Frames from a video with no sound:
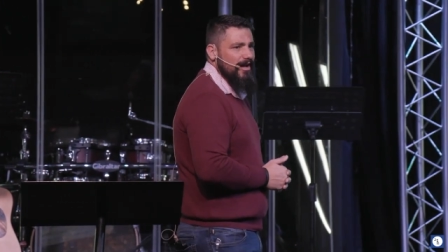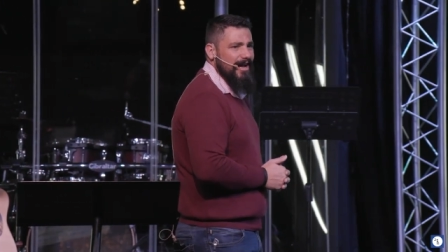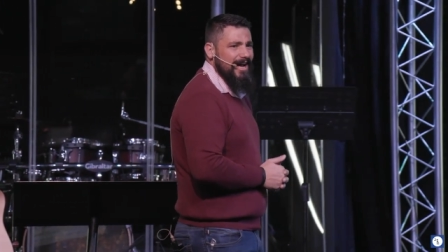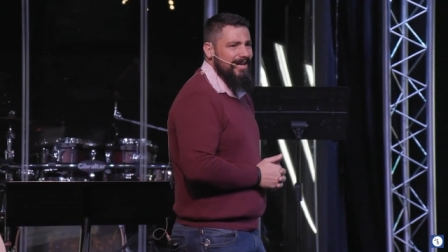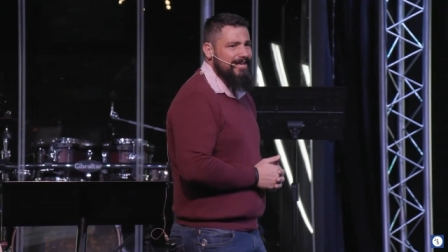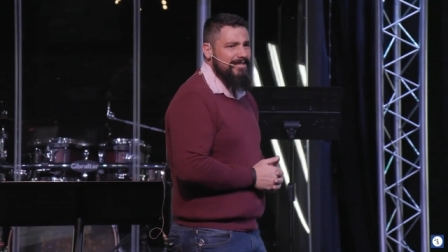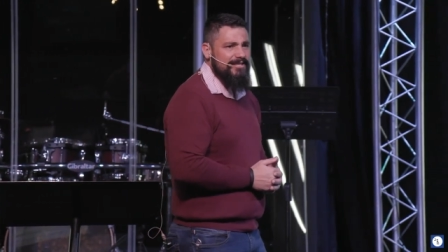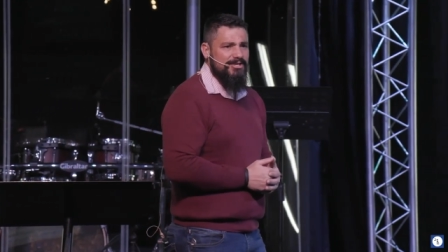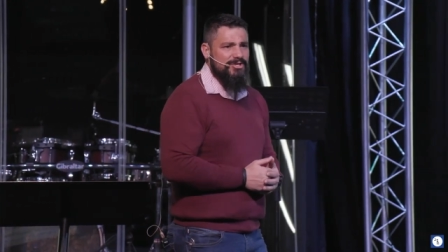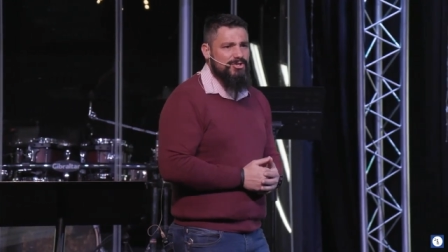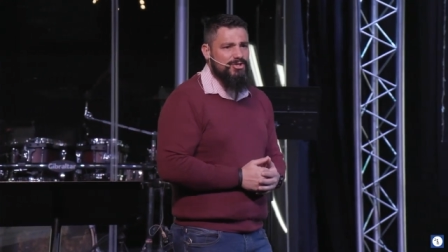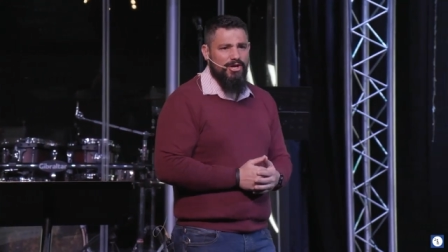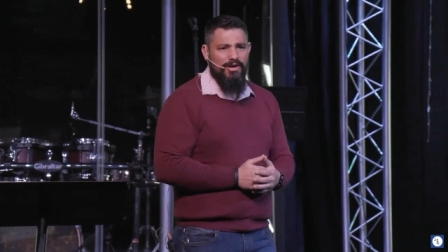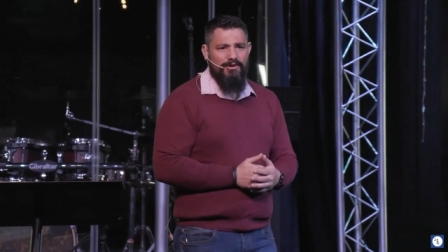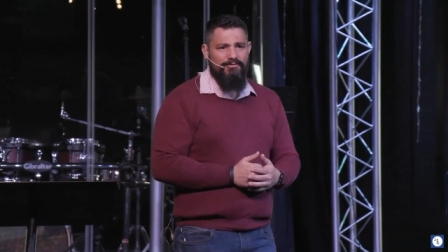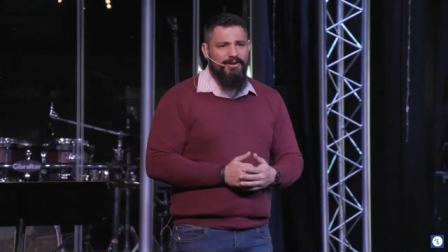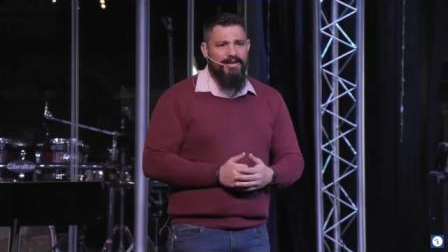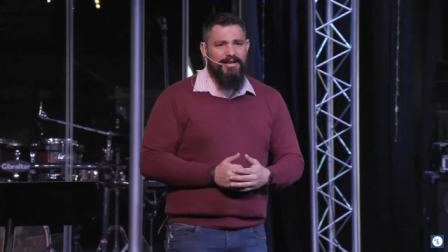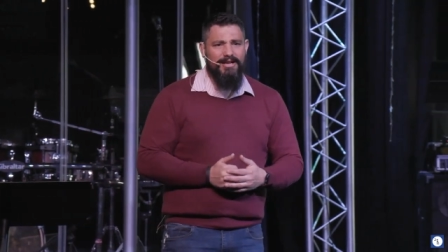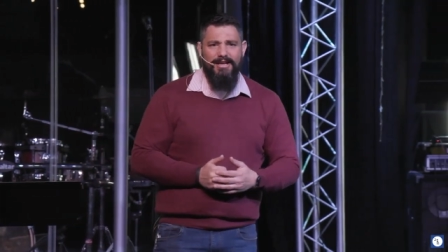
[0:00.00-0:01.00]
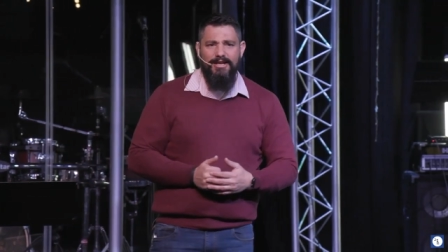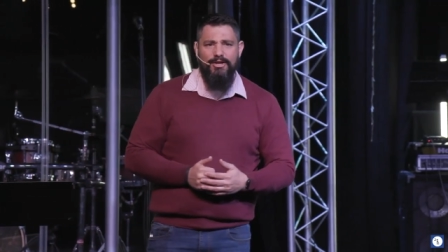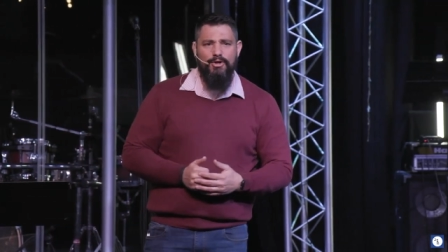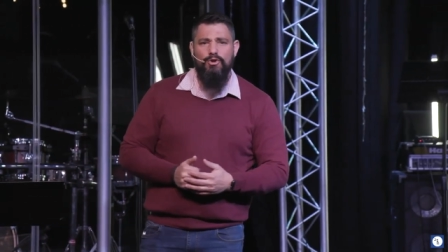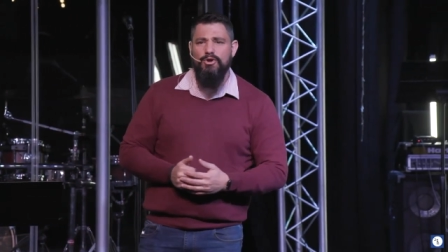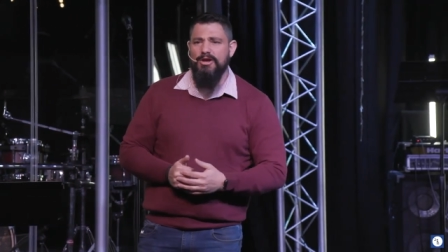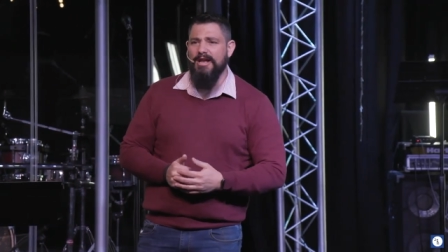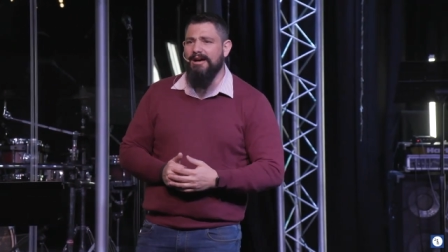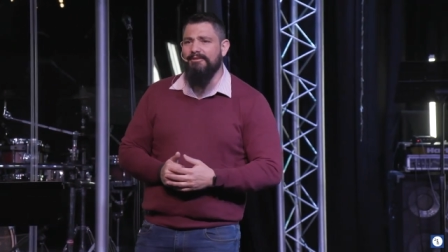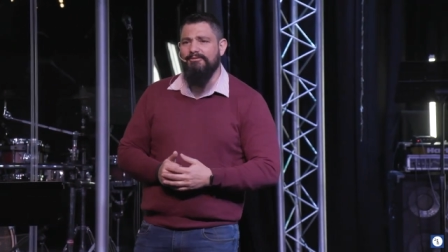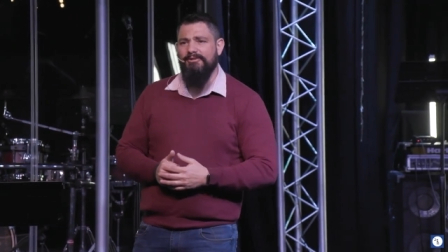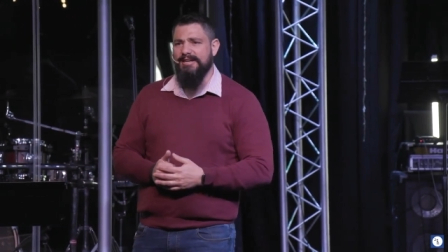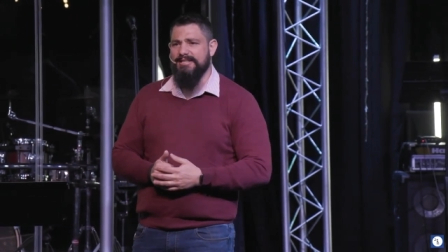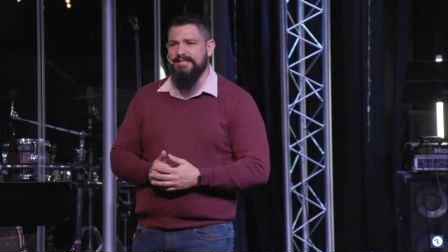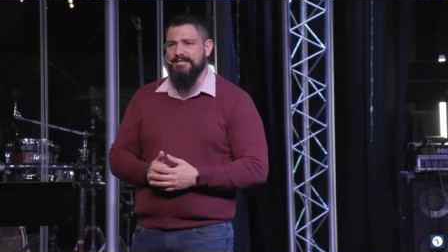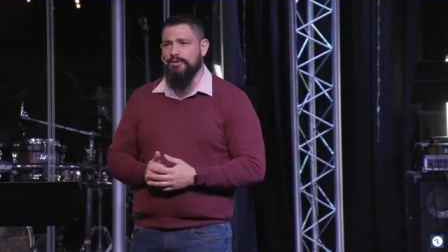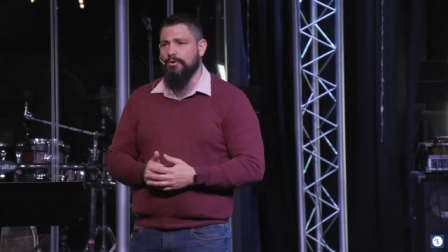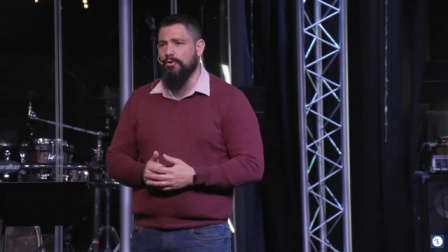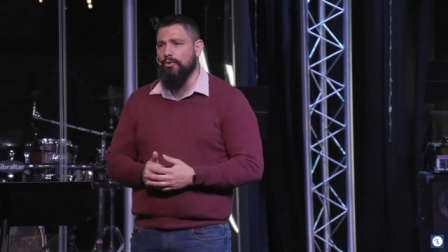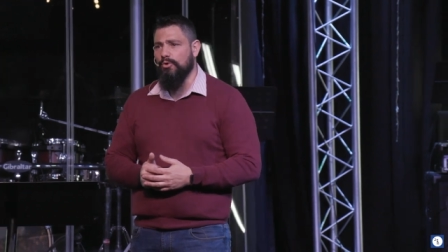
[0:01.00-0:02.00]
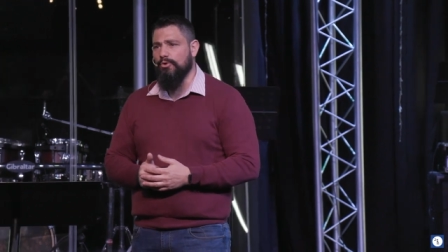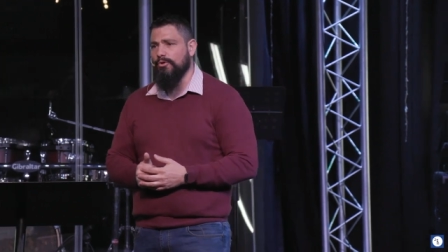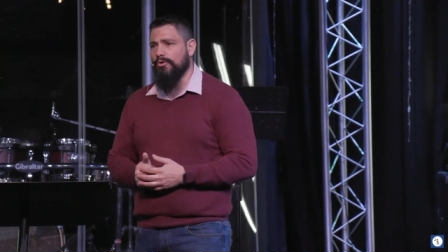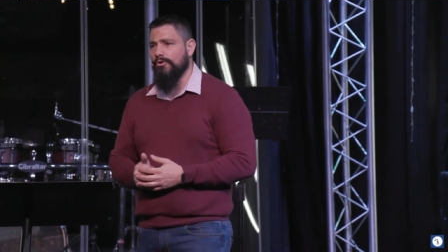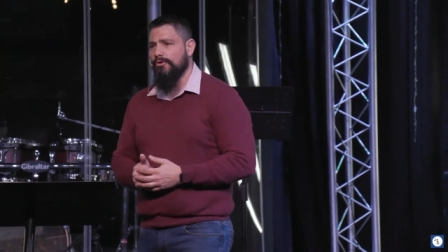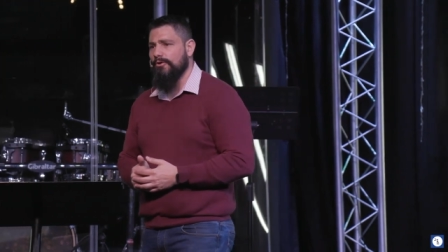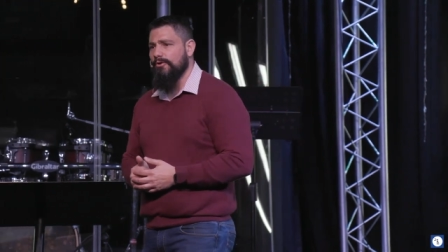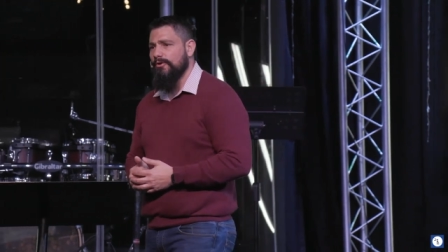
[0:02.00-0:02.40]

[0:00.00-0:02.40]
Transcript: Undeservingly, you love us, Lord.